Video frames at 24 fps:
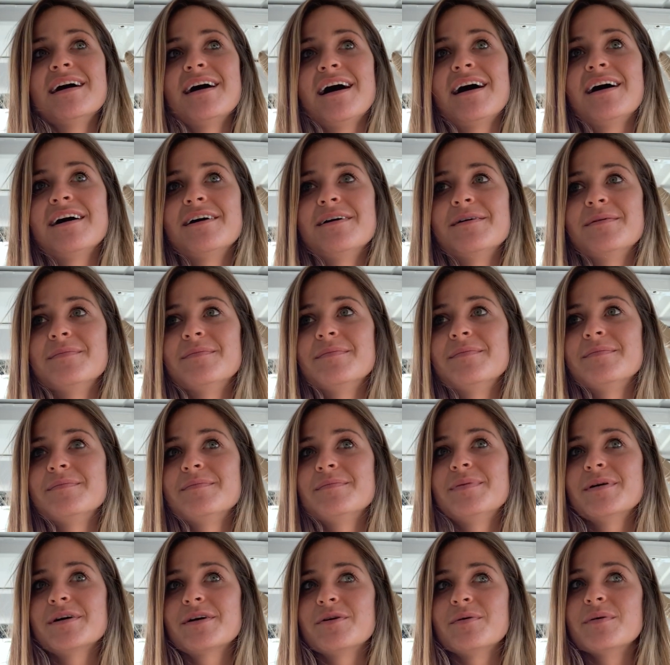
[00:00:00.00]

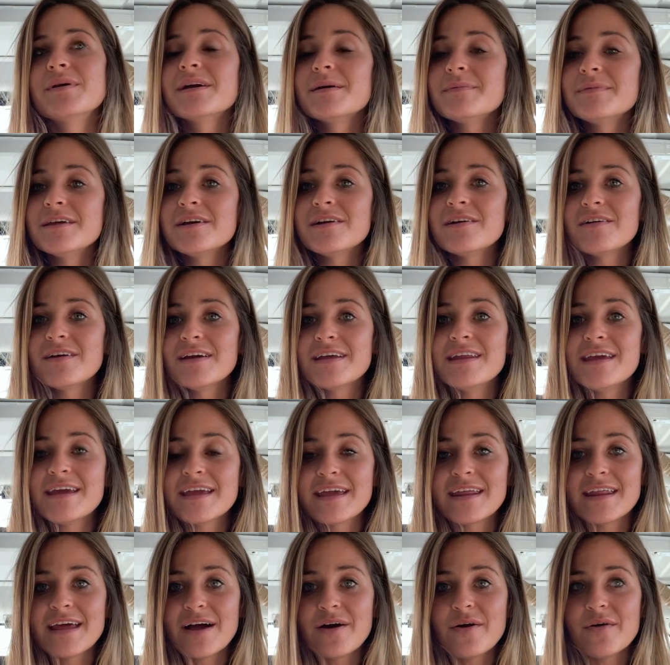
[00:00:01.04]
But going up there and
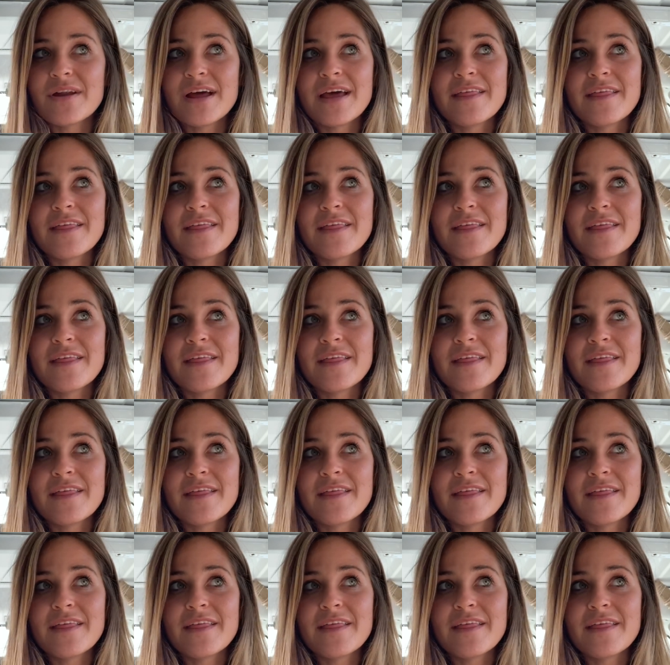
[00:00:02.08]
hanging out